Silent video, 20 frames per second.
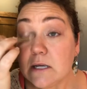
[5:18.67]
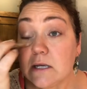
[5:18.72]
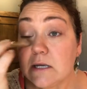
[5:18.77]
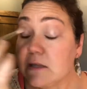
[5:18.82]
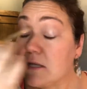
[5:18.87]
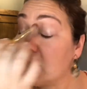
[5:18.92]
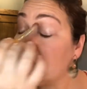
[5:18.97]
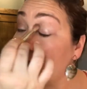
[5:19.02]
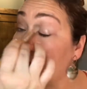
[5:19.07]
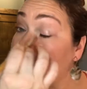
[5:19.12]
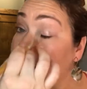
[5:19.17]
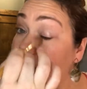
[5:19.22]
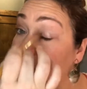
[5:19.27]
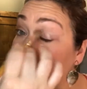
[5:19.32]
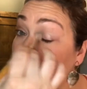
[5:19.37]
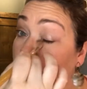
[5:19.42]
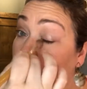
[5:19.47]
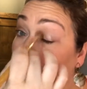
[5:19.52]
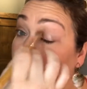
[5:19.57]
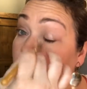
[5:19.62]
The
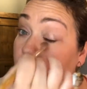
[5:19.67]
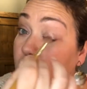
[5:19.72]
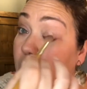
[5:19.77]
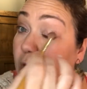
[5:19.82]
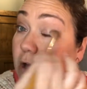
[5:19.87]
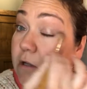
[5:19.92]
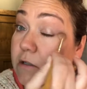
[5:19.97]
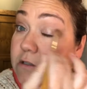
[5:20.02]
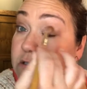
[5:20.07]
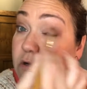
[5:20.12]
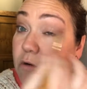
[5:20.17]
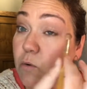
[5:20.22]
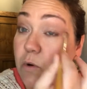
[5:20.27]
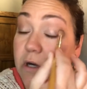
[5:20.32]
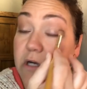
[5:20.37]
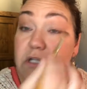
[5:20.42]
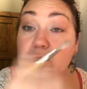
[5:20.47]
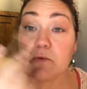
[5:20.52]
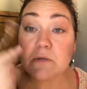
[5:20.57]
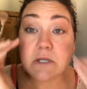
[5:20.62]
Sandstone Pearl also
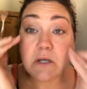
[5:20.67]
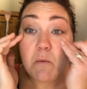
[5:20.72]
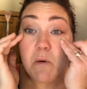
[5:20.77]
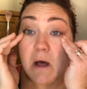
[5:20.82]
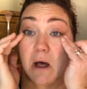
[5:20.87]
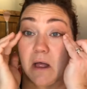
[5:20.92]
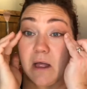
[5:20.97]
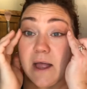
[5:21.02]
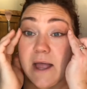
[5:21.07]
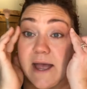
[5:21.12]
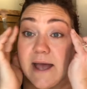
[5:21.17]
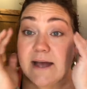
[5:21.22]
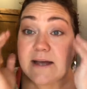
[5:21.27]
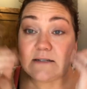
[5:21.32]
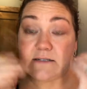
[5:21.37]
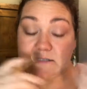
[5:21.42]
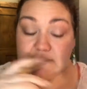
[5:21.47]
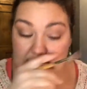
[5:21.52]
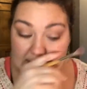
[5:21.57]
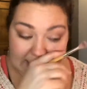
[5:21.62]
works really well
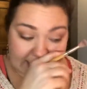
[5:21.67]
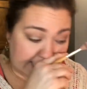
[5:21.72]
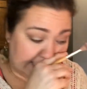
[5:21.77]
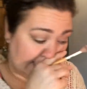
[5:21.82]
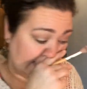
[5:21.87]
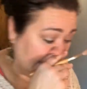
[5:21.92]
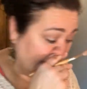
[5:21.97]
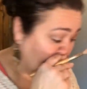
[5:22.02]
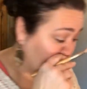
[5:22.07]
as a